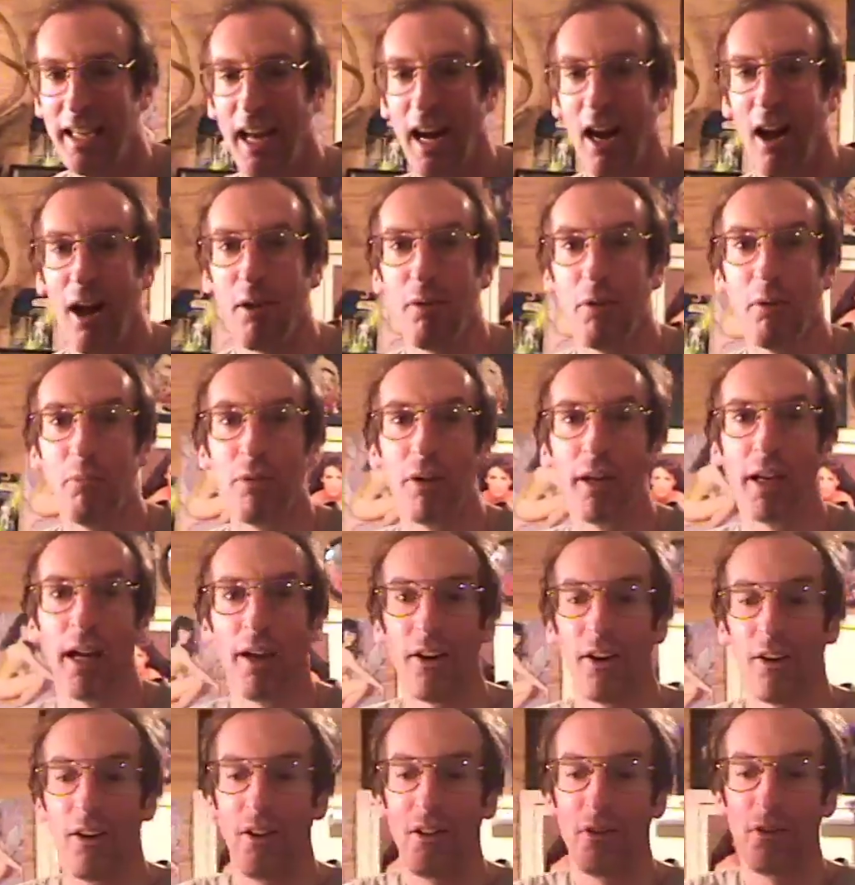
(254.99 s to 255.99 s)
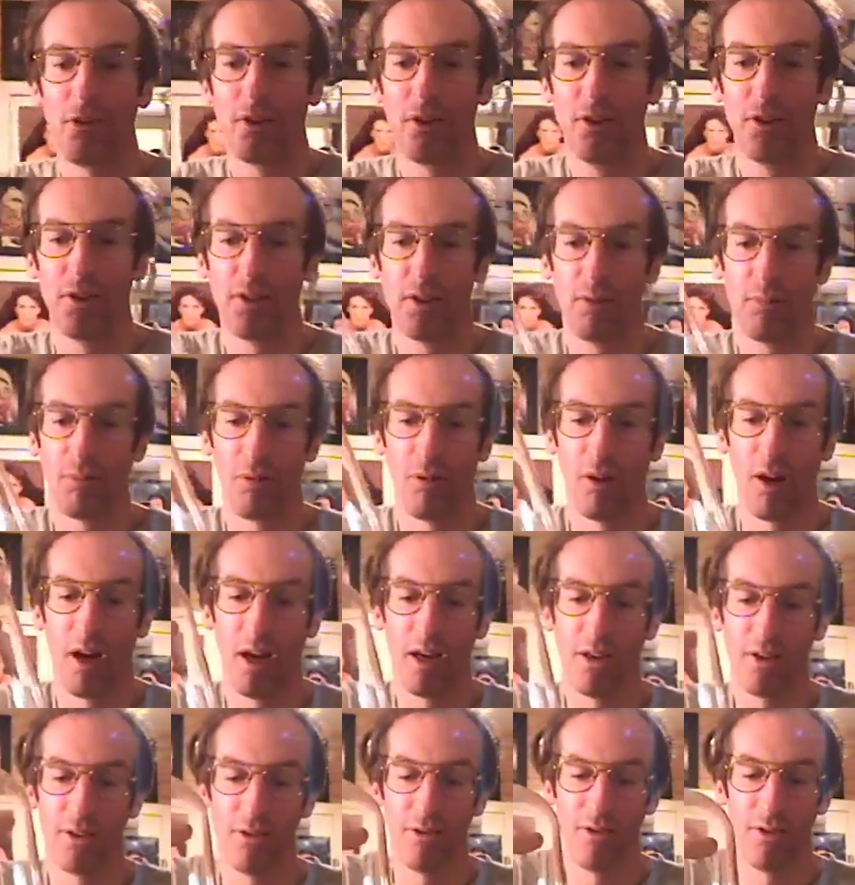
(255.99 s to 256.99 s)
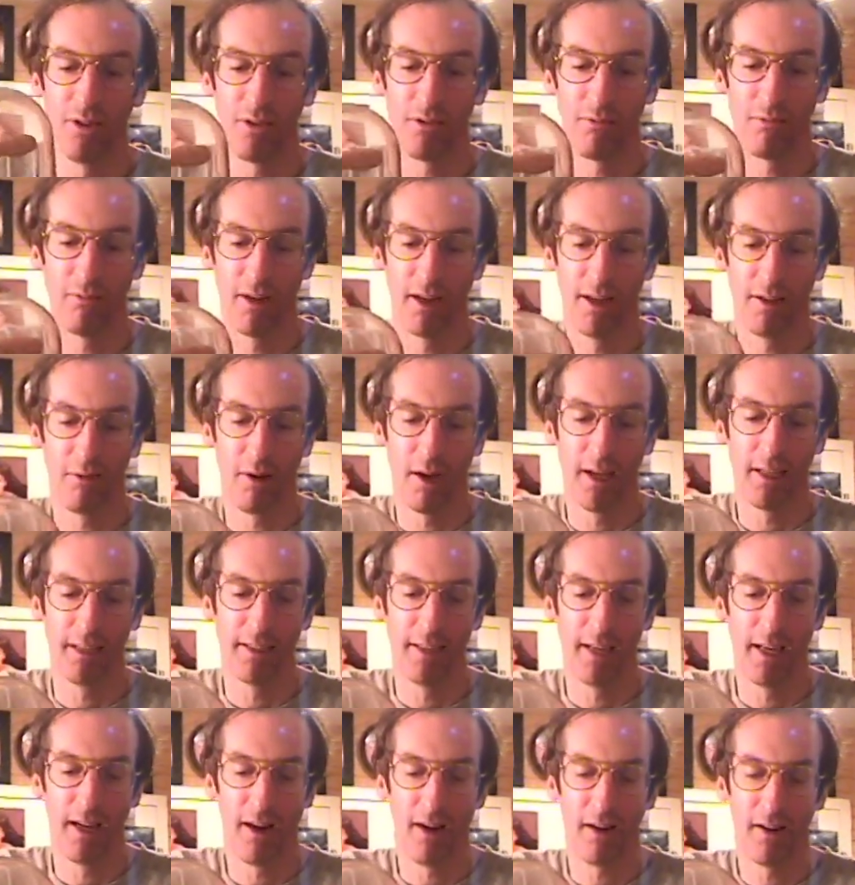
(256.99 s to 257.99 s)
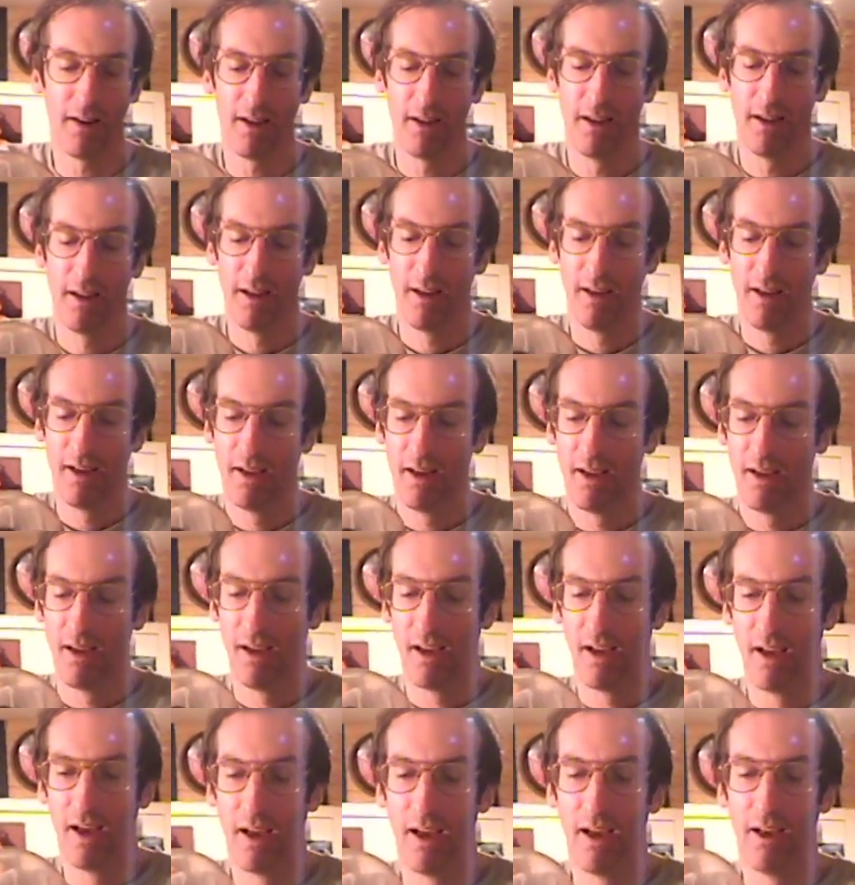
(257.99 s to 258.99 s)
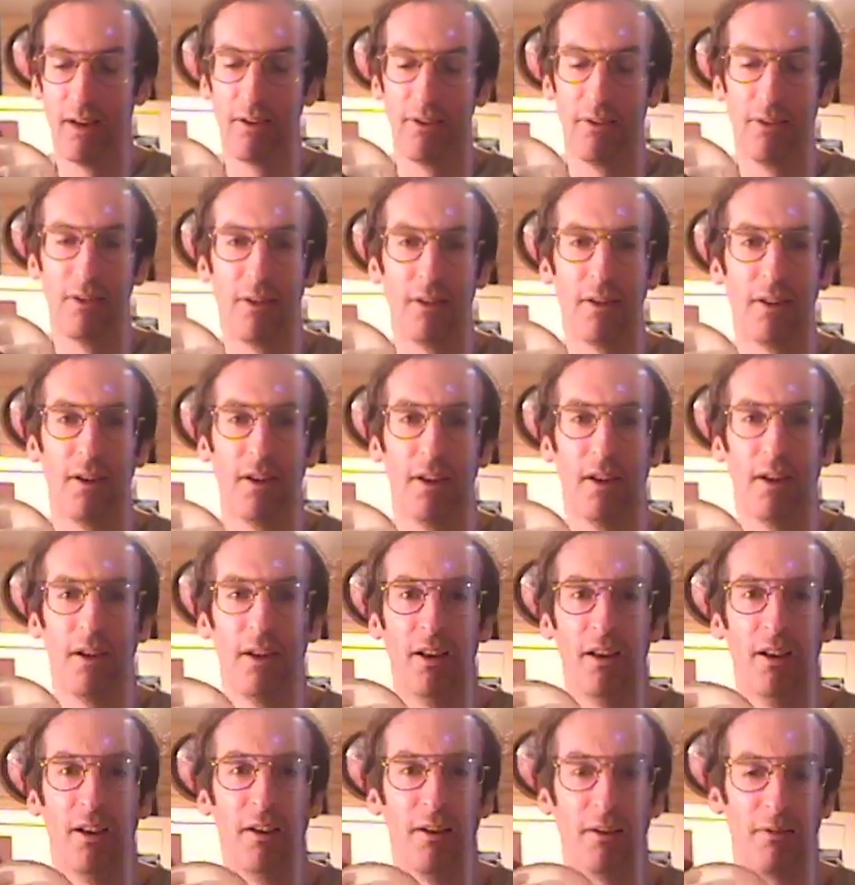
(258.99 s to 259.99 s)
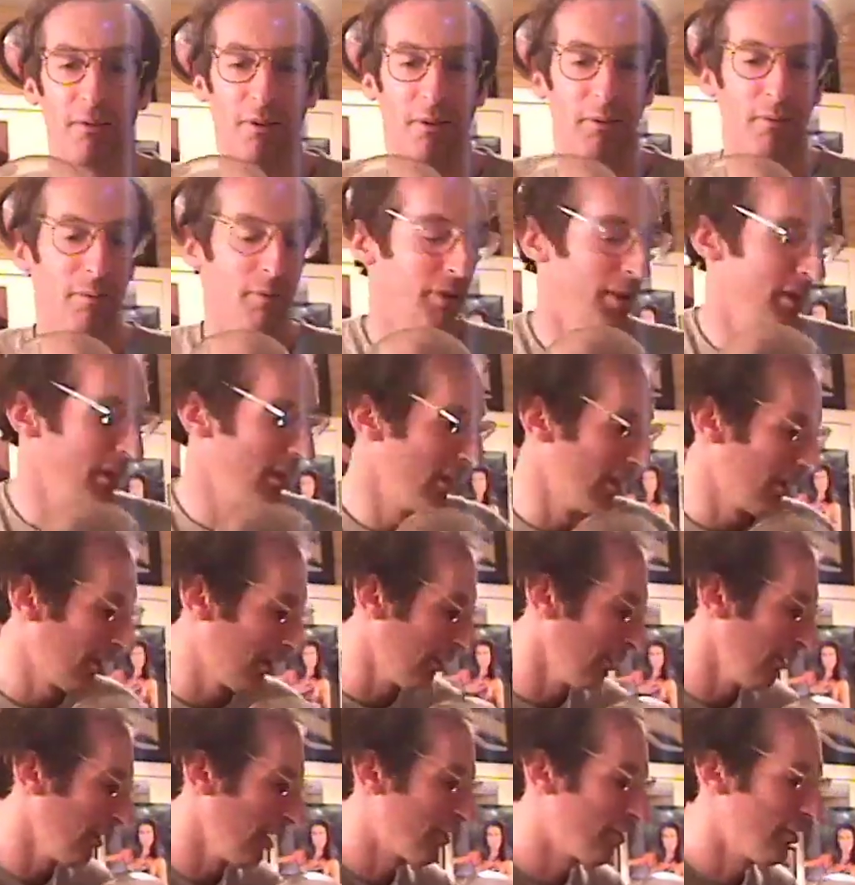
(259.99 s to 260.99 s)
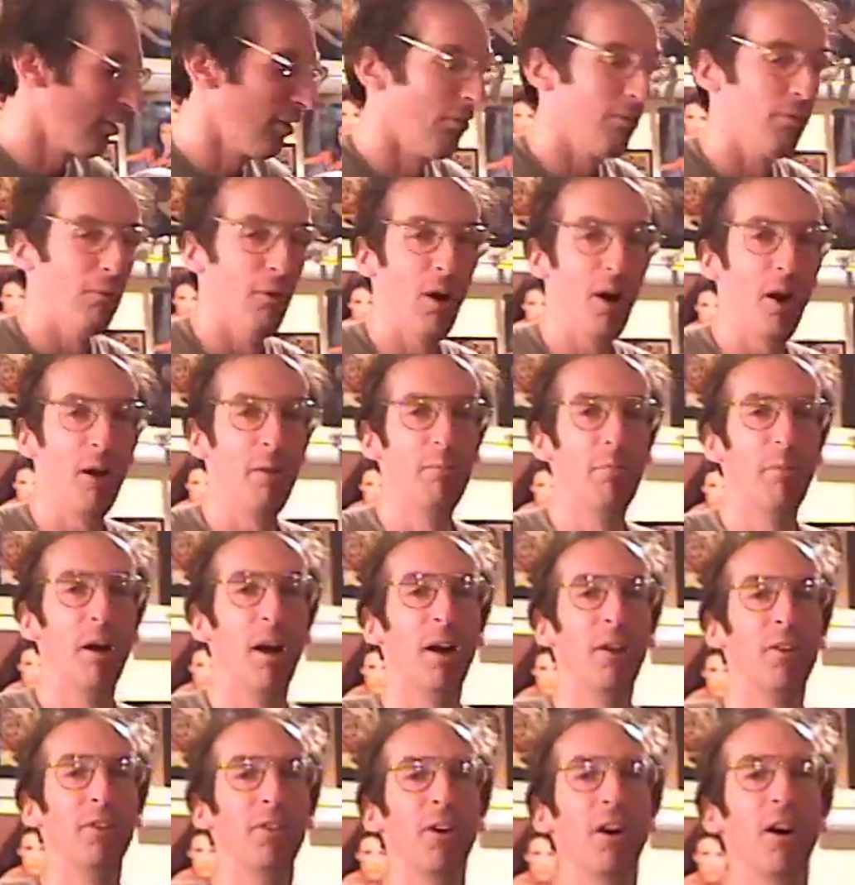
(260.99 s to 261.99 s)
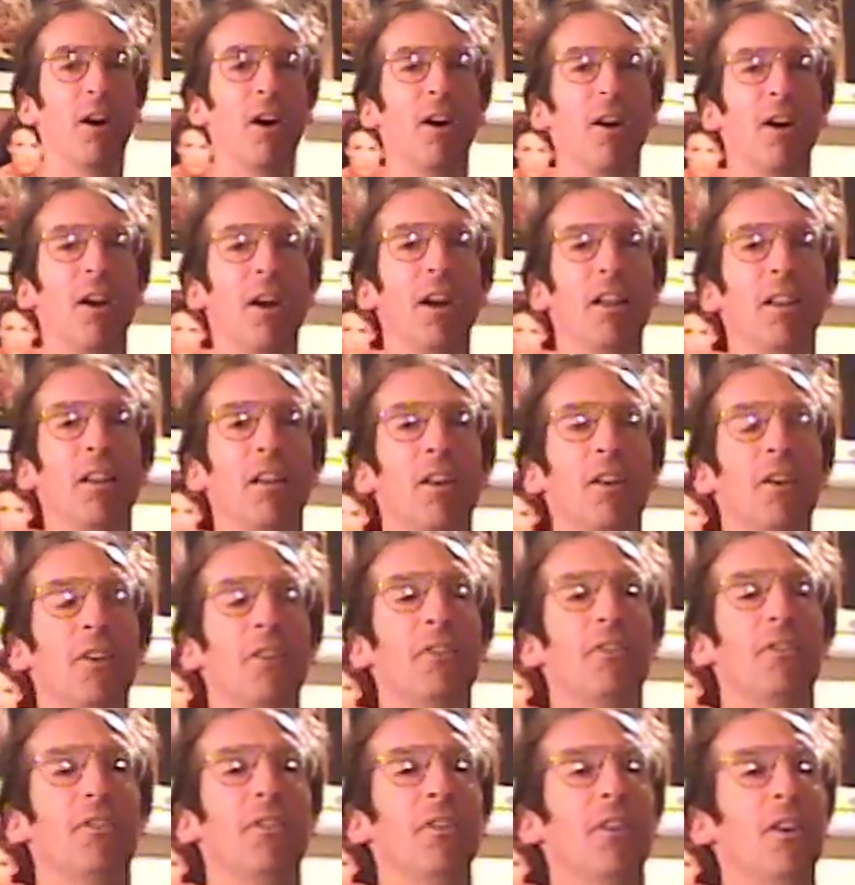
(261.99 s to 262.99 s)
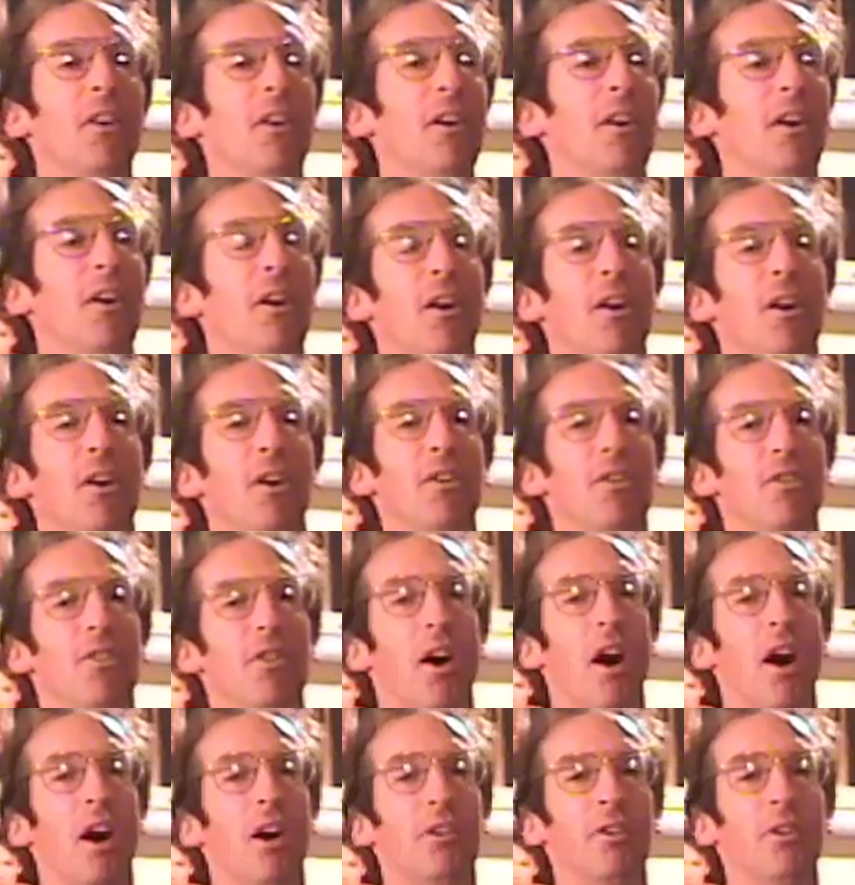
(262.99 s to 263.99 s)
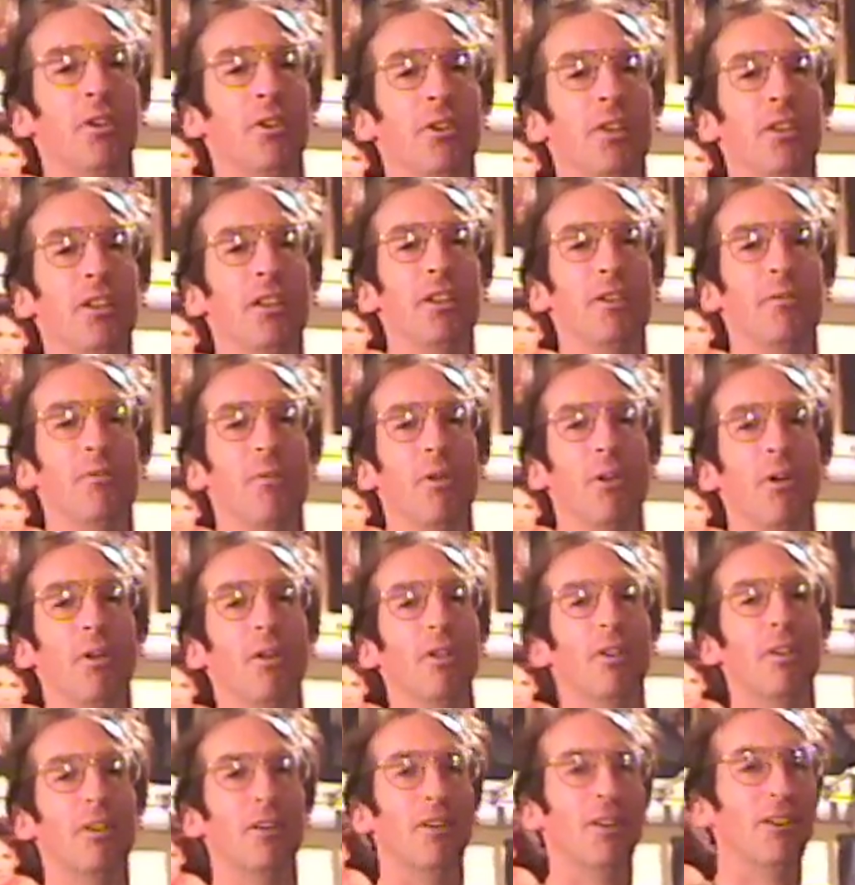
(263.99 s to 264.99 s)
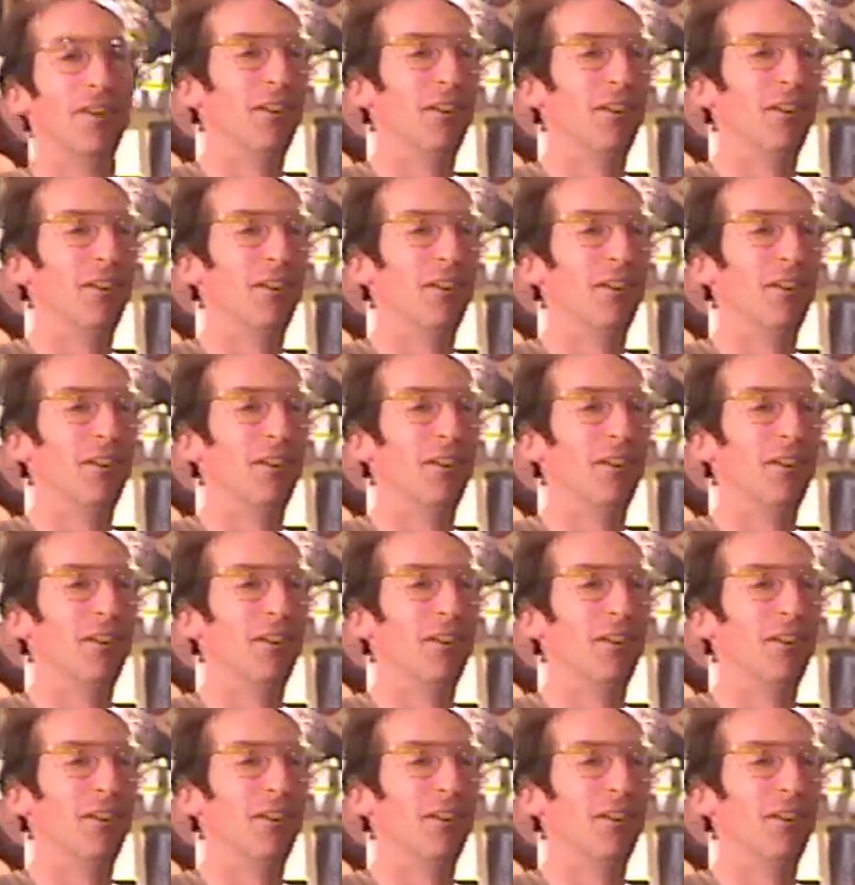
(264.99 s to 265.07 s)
now I will bring out another good surprise. You just wait right there. And from the collection of Ron Bandar, alias Dr. Evil,